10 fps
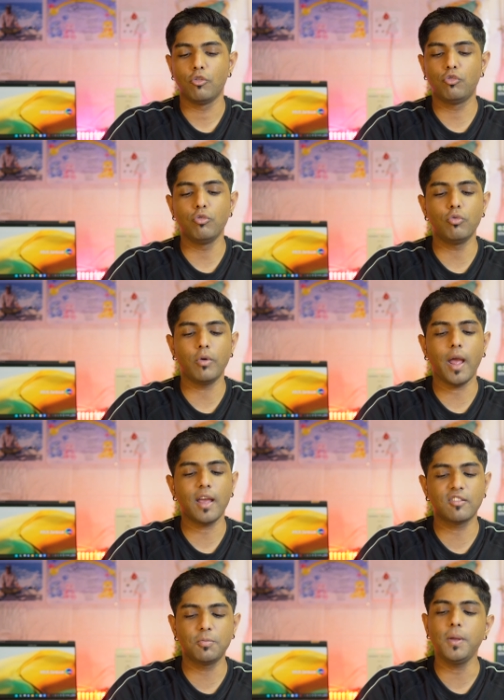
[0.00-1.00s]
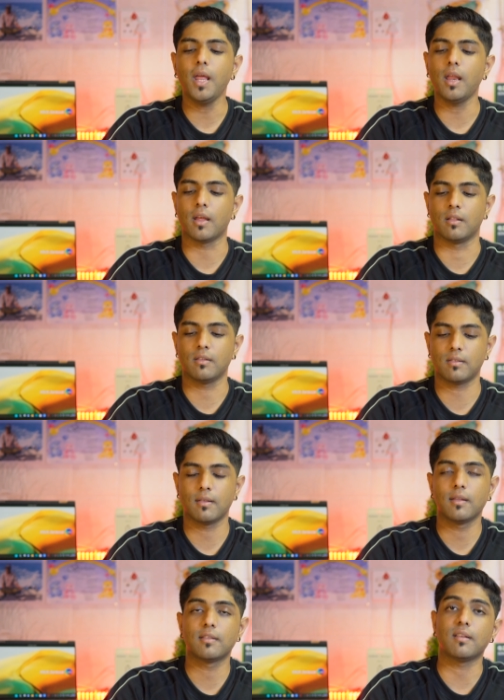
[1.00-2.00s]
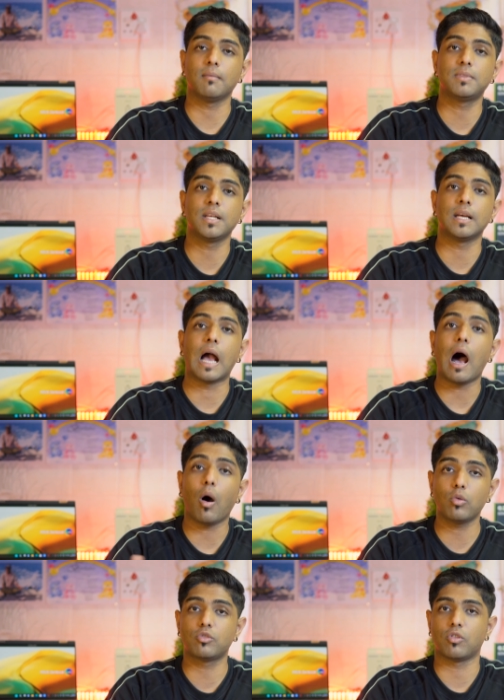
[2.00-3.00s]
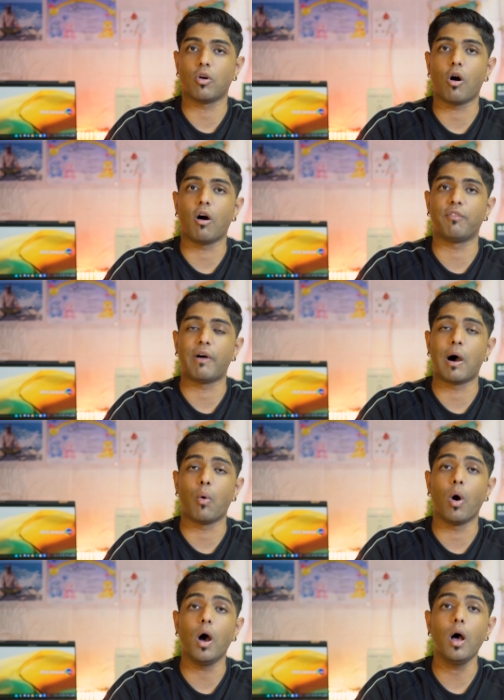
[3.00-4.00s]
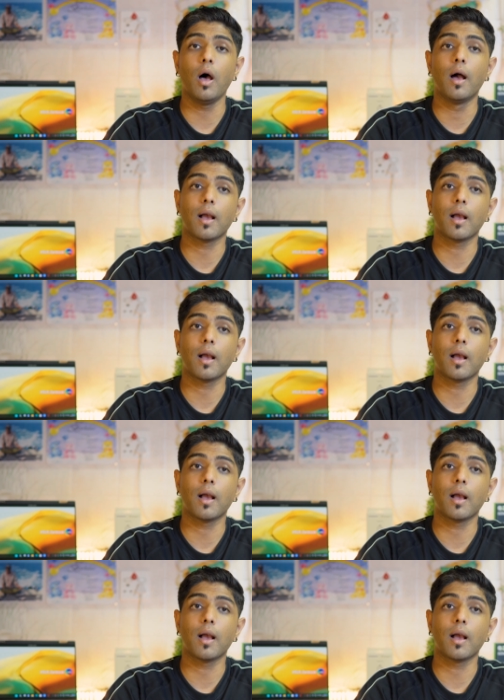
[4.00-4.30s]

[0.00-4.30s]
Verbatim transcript: to experience something out of our